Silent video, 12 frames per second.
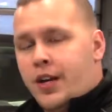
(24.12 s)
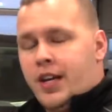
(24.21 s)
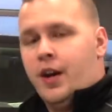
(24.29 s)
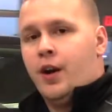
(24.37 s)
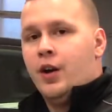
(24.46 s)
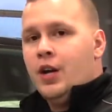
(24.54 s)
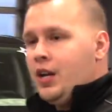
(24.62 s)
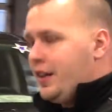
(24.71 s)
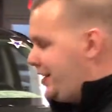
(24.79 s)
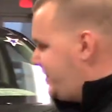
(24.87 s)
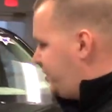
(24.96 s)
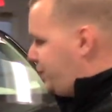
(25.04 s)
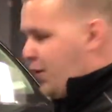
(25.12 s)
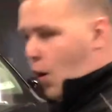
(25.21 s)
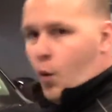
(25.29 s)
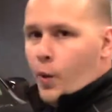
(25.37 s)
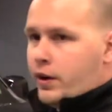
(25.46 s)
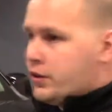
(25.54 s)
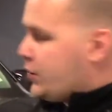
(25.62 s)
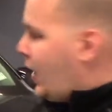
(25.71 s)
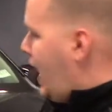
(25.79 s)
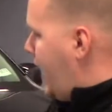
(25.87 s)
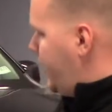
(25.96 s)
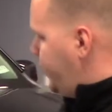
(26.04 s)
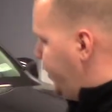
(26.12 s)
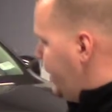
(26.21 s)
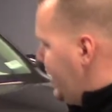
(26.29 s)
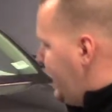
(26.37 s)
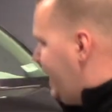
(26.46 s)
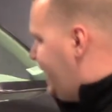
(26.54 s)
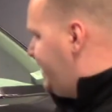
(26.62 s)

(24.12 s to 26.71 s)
here. This is four wheel drive. It